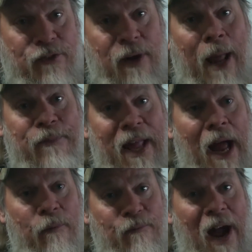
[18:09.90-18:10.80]
traps
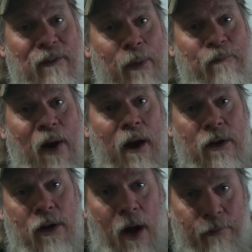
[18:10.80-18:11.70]
out, 5 of them fired
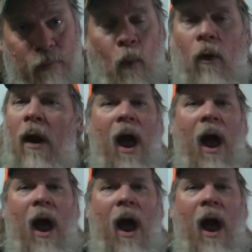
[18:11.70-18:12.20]
and caught 4.